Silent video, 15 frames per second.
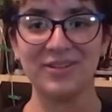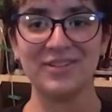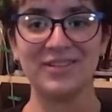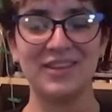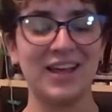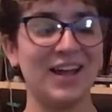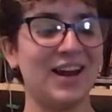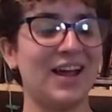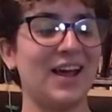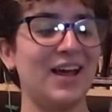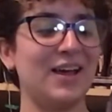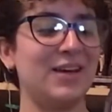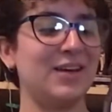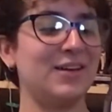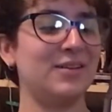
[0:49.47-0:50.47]
that
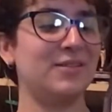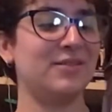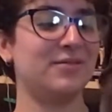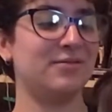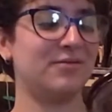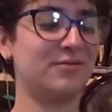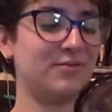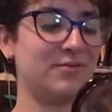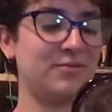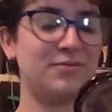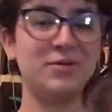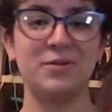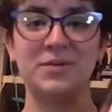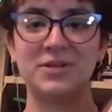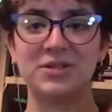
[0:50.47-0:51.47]
I will
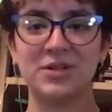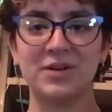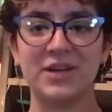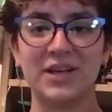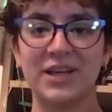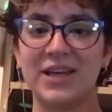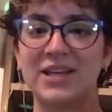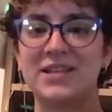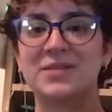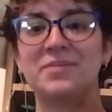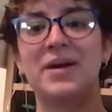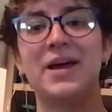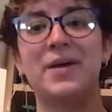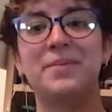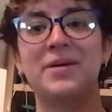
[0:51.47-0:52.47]
be showing is
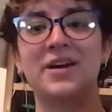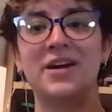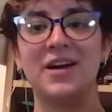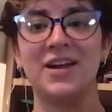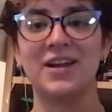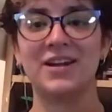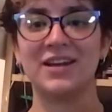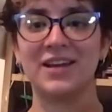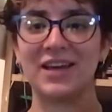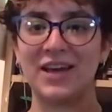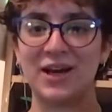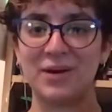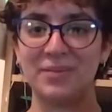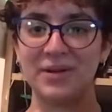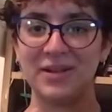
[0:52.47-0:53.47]
my pecan
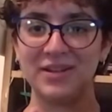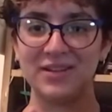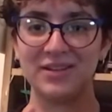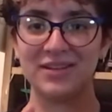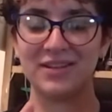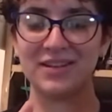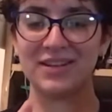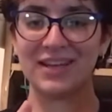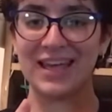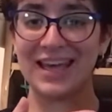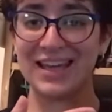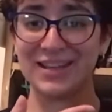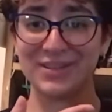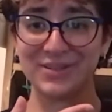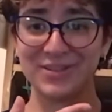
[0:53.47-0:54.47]
caramel
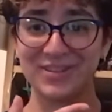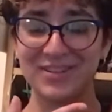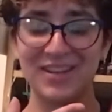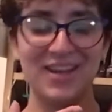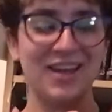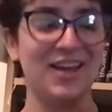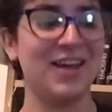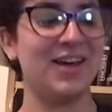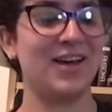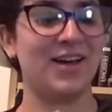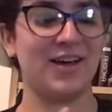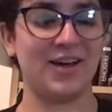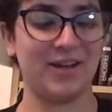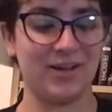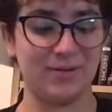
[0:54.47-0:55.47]
candle.
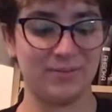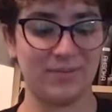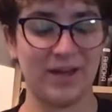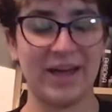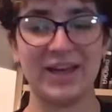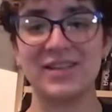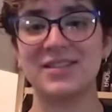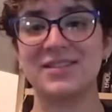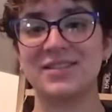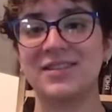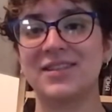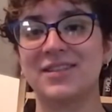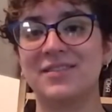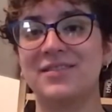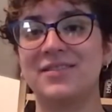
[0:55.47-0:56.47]
As
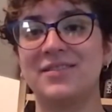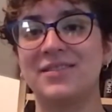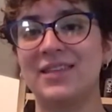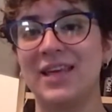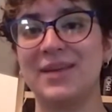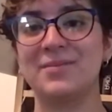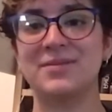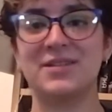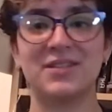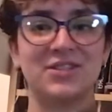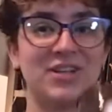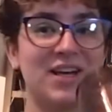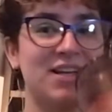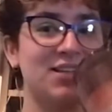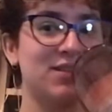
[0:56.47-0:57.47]
the name
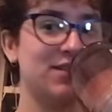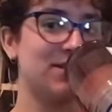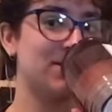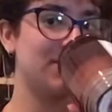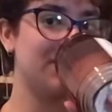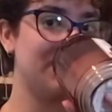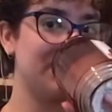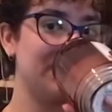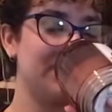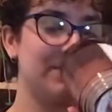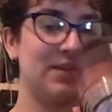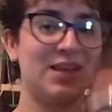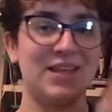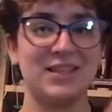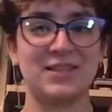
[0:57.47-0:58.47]
suggests,
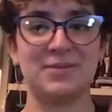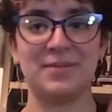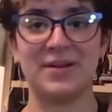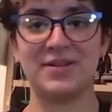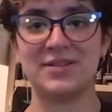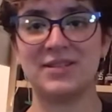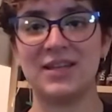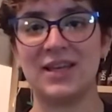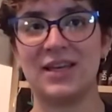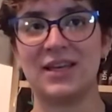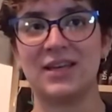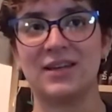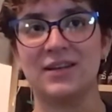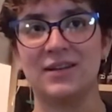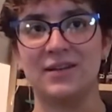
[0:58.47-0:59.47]
it smells like
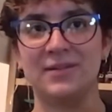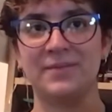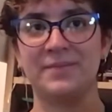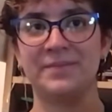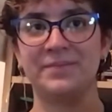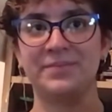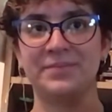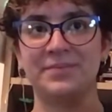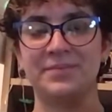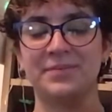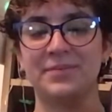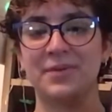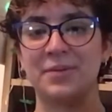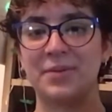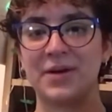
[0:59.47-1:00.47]

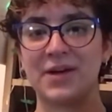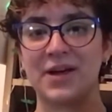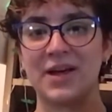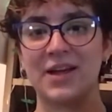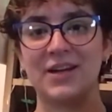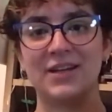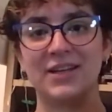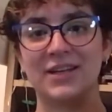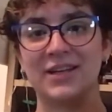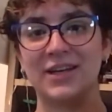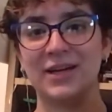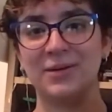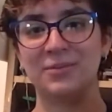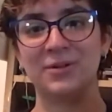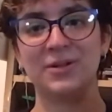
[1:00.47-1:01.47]
pecan
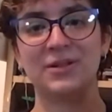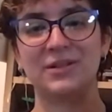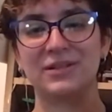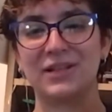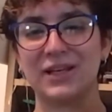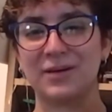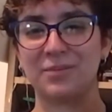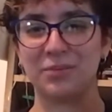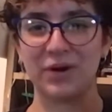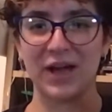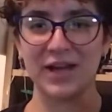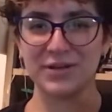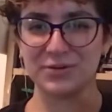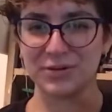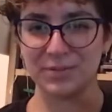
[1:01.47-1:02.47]
caramel, like
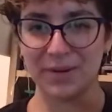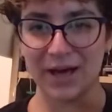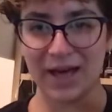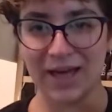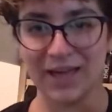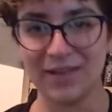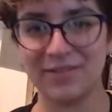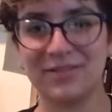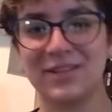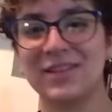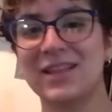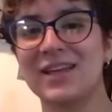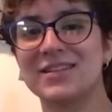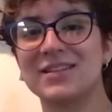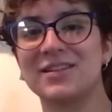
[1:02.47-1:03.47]
bread or pie. It
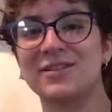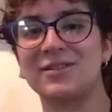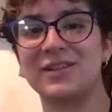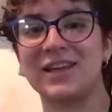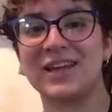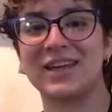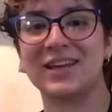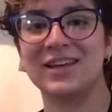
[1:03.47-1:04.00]
has a little like